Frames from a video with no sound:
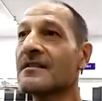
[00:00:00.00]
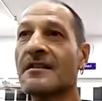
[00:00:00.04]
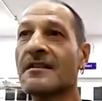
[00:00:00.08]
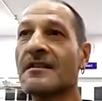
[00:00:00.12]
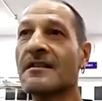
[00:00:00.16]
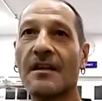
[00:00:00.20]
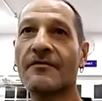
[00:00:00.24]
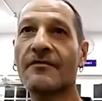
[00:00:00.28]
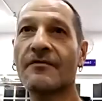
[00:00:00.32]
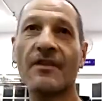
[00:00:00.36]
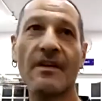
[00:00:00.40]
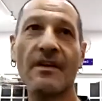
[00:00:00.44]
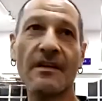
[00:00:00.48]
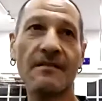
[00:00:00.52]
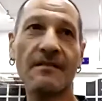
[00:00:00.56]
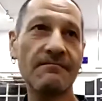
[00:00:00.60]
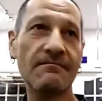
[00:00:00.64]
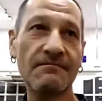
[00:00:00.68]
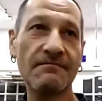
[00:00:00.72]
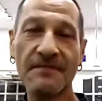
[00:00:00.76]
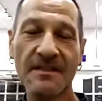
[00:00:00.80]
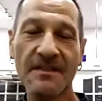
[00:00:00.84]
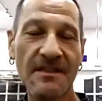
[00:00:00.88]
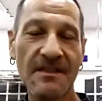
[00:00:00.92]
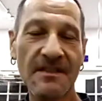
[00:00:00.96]
delivering
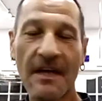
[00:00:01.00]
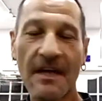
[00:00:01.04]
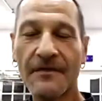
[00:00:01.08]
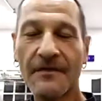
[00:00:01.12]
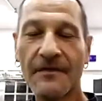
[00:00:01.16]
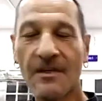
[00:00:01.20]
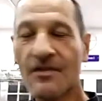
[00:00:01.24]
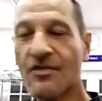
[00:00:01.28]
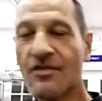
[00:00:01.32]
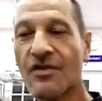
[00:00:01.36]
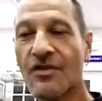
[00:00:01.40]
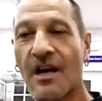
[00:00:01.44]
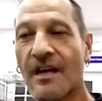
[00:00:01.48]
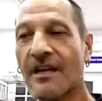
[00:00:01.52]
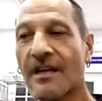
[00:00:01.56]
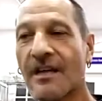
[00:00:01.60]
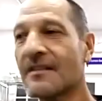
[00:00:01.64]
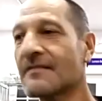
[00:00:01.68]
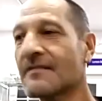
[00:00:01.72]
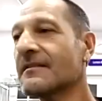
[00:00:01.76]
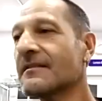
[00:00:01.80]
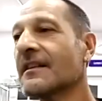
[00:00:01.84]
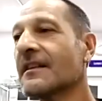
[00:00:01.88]
stuff in a truck and